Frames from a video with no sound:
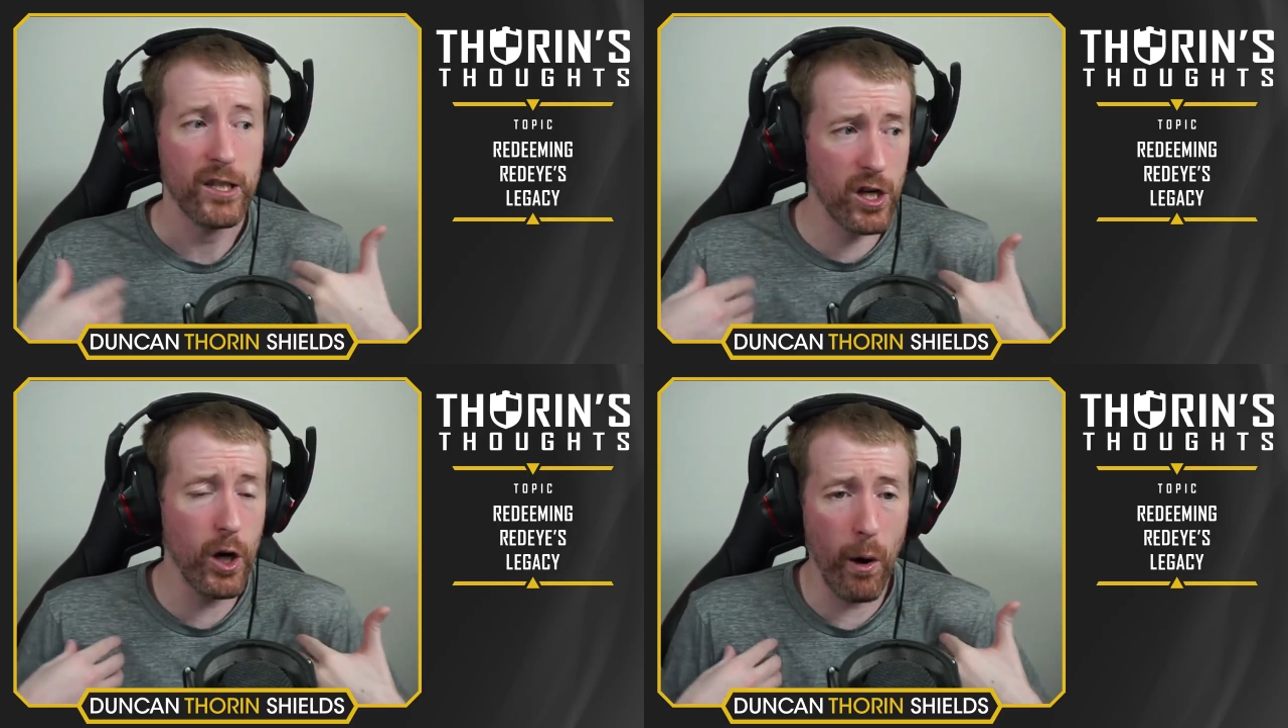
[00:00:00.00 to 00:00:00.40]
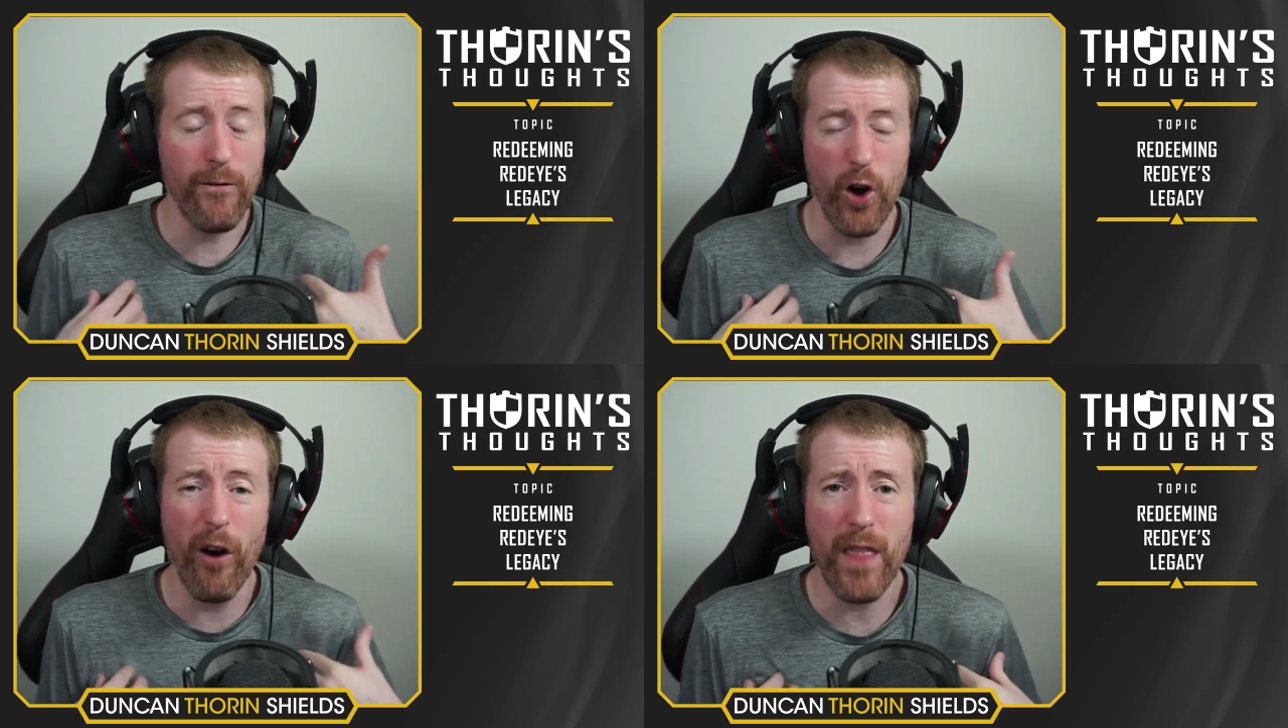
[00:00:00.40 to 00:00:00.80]
So you know
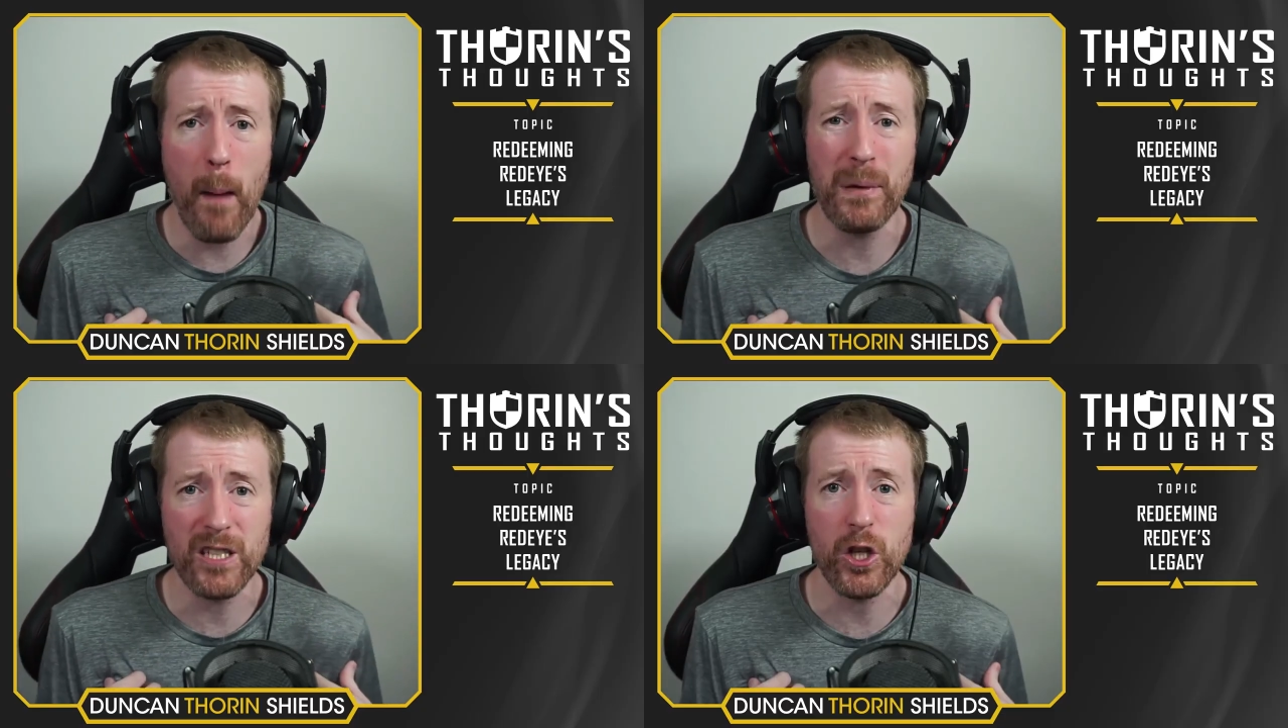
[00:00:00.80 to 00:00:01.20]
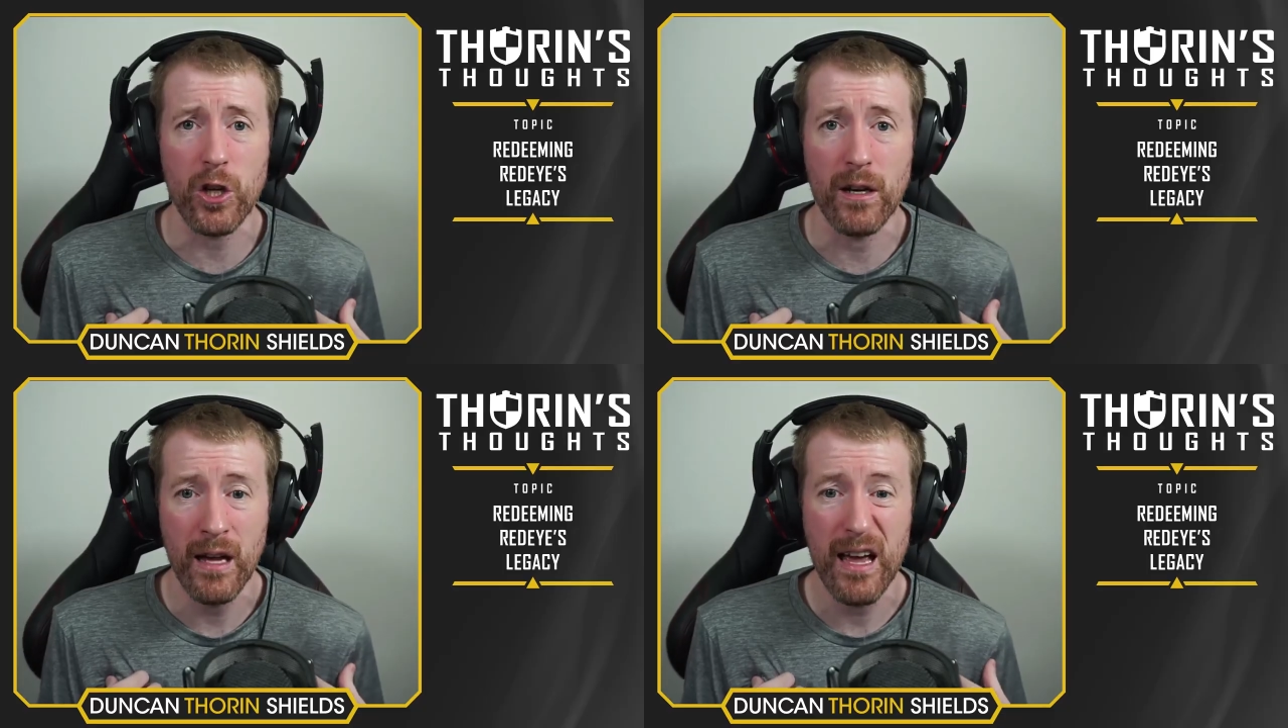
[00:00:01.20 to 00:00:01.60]
what? If you're in their
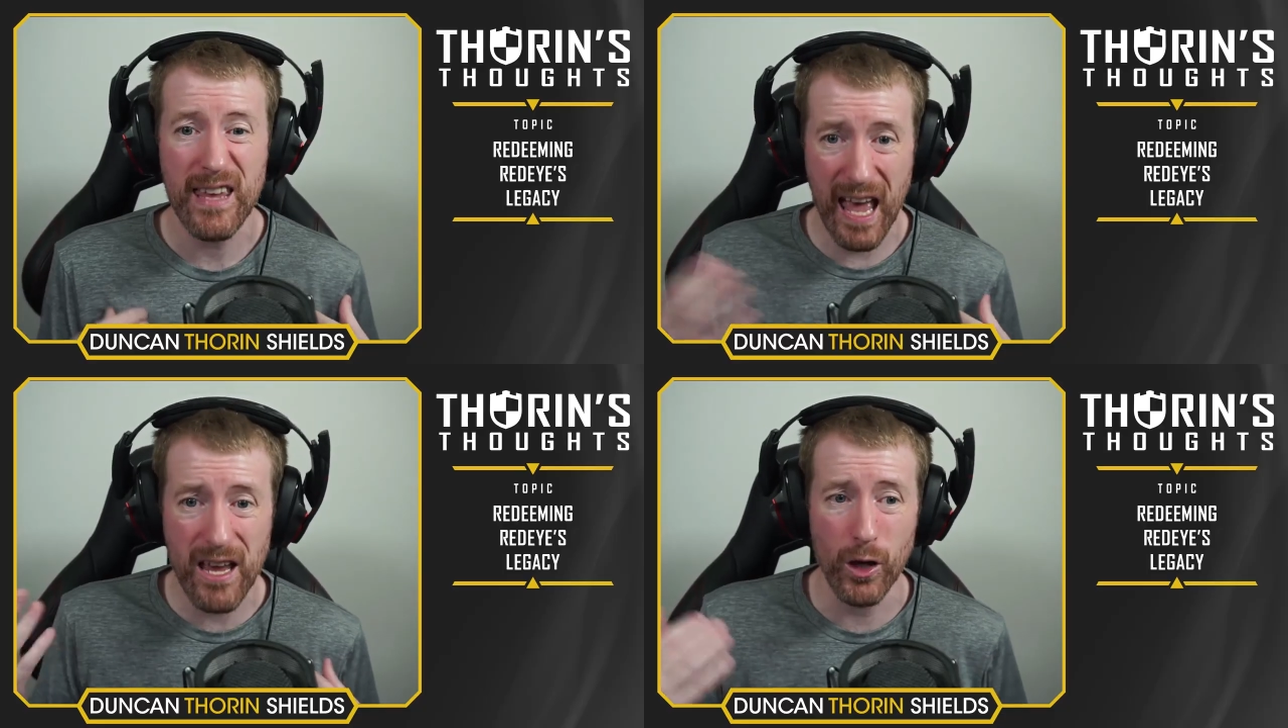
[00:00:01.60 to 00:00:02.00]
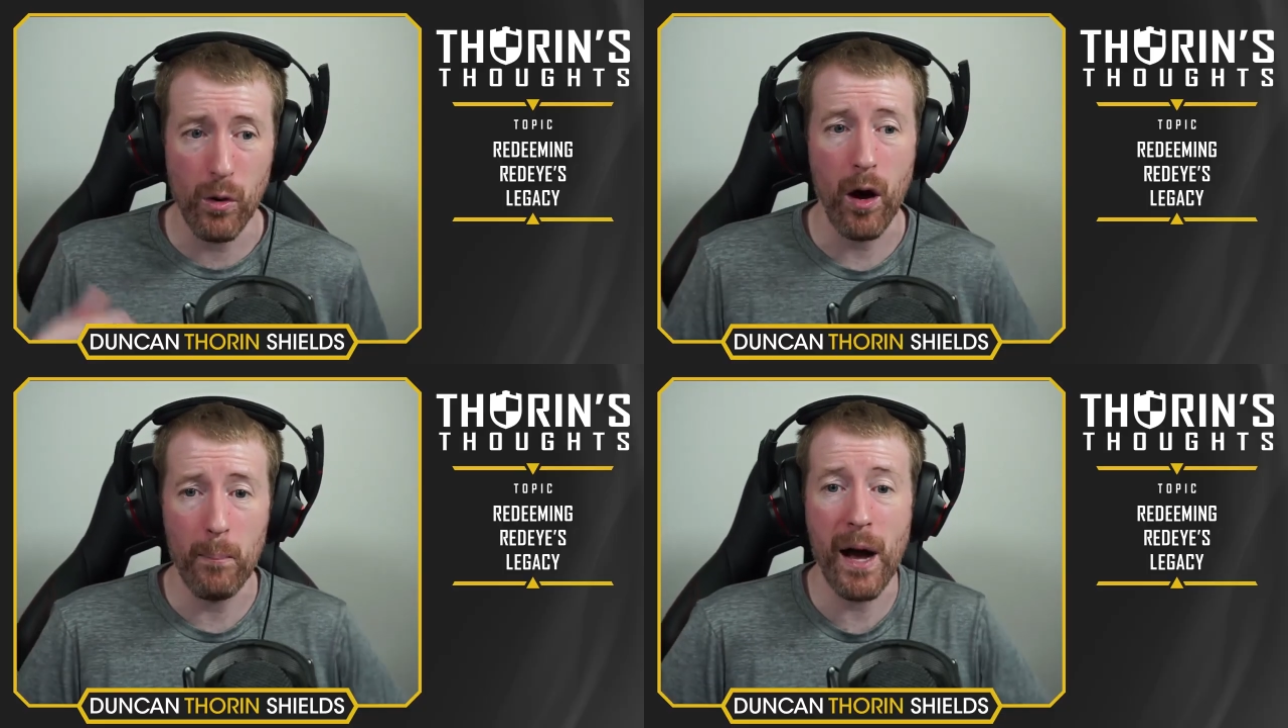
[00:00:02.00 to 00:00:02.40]
position, yeah, you know
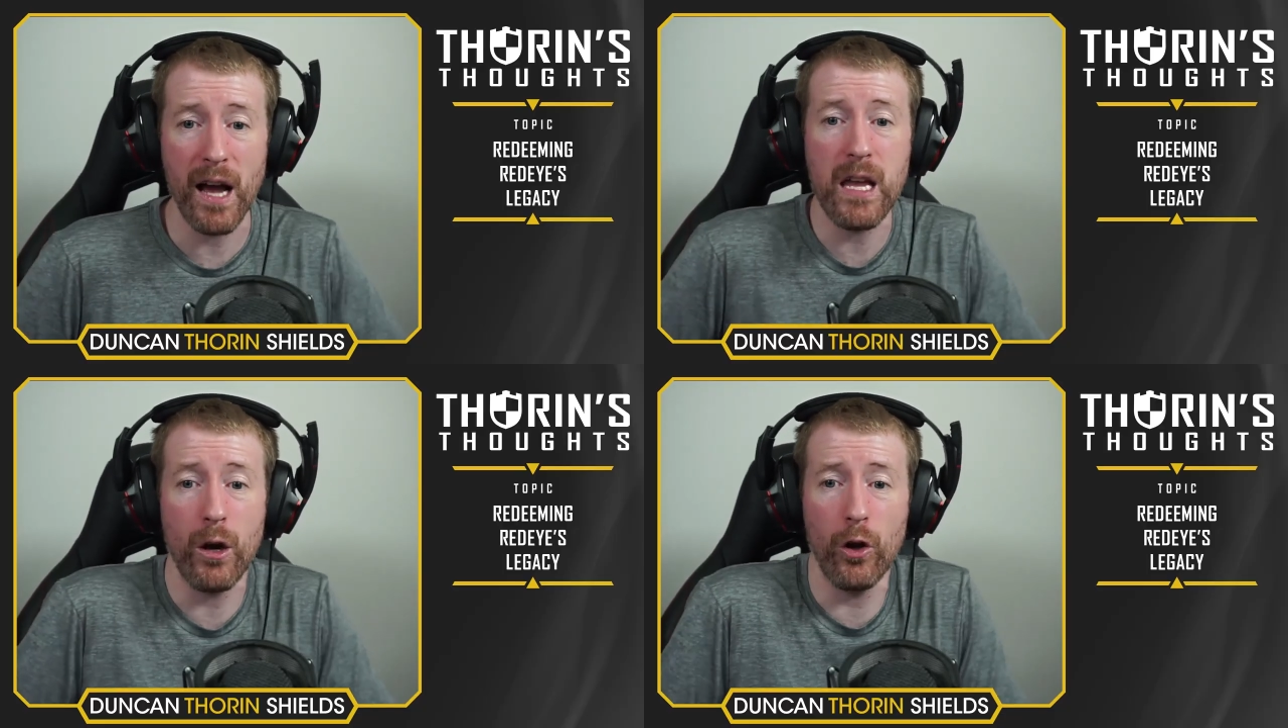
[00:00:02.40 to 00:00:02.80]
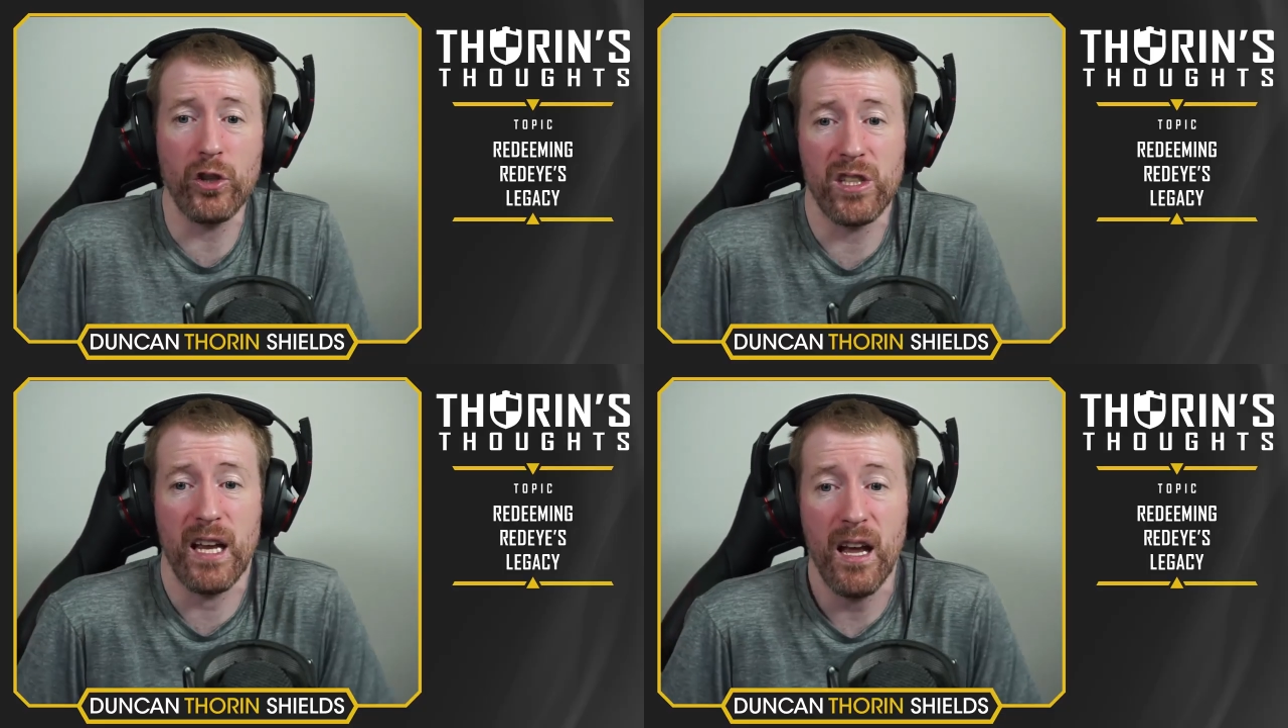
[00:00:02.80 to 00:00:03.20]
what? Part of you
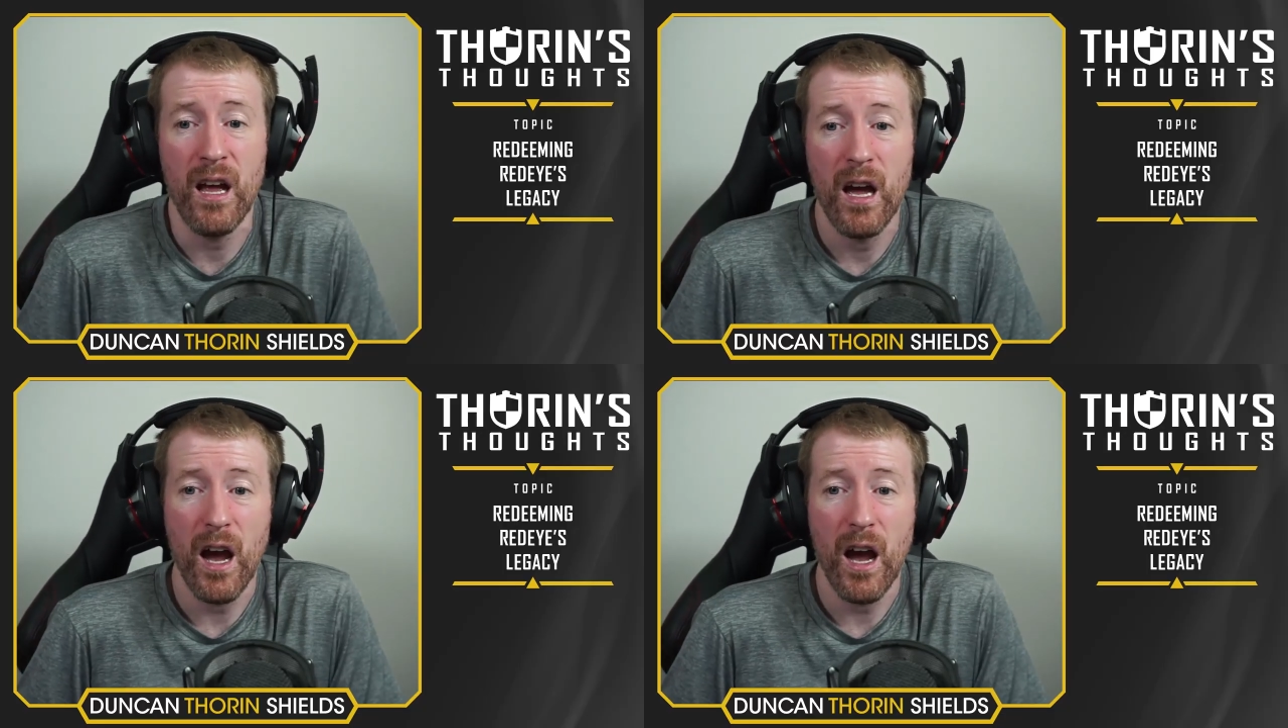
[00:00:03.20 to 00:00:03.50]
looks it